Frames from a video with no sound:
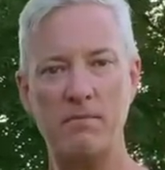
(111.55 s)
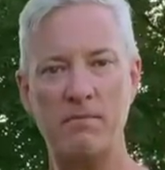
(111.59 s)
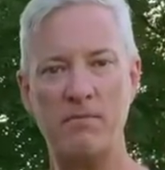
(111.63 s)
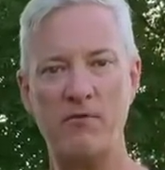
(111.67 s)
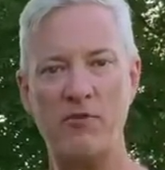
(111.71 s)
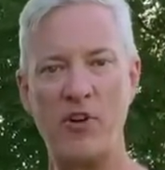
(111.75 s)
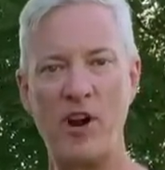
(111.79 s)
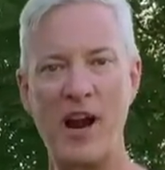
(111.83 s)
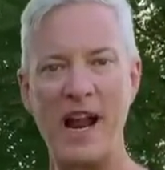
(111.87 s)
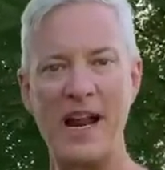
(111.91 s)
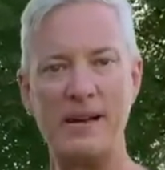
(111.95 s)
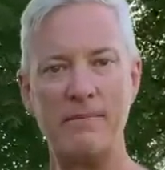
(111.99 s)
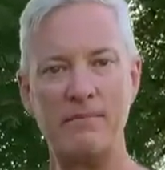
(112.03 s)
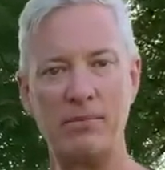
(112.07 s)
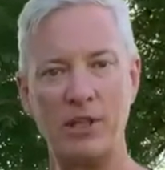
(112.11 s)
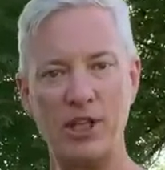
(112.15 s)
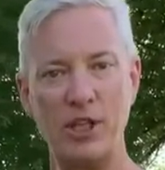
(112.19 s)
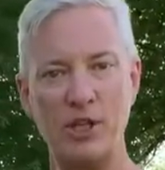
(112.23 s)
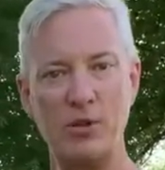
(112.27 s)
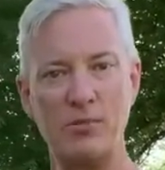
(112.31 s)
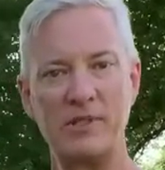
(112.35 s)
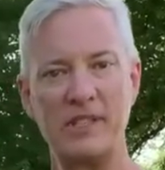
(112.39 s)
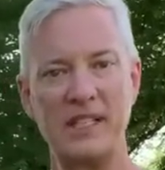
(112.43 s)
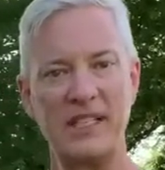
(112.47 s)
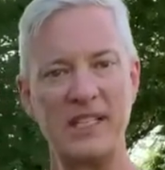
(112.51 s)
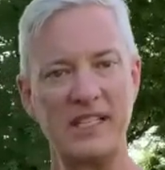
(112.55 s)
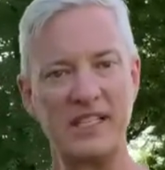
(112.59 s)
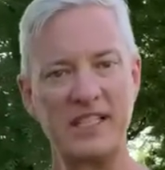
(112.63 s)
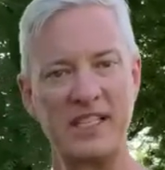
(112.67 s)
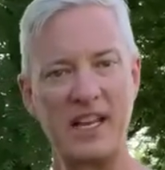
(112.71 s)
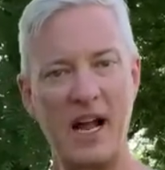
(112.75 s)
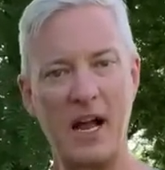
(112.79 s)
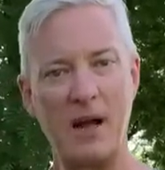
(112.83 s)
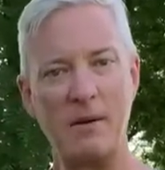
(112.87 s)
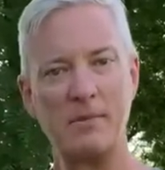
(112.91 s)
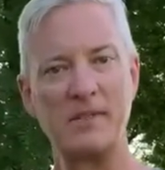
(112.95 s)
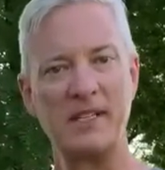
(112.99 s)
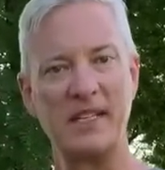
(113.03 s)
variety blooms and
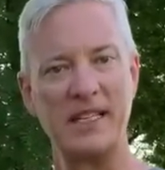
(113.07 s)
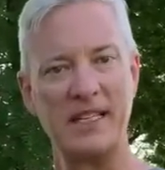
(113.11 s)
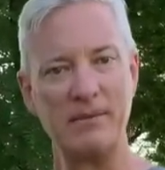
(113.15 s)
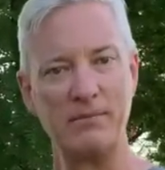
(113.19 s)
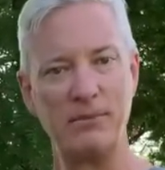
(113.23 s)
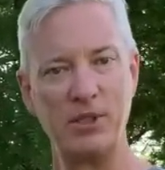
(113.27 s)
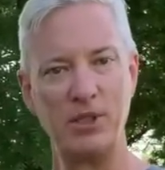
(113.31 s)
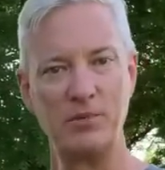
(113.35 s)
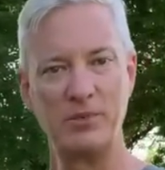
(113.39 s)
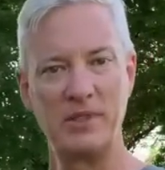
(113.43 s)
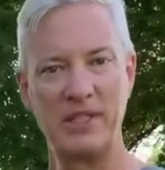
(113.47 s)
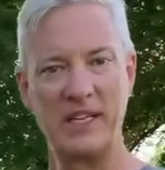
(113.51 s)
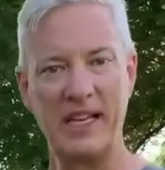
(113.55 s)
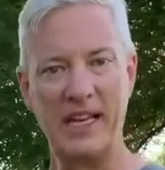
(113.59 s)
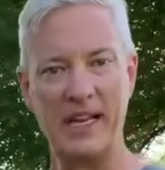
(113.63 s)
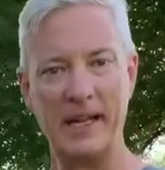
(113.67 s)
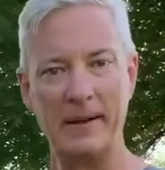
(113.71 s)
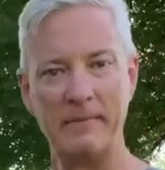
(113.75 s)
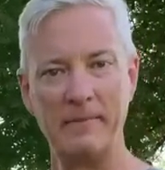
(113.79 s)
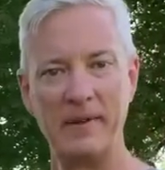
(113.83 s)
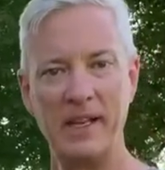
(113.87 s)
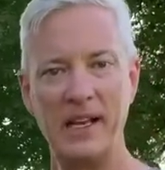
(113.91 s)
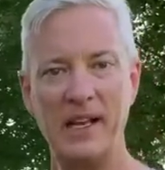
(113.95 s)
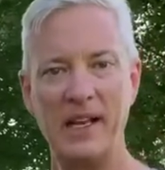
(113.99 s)
stops and then blooms again.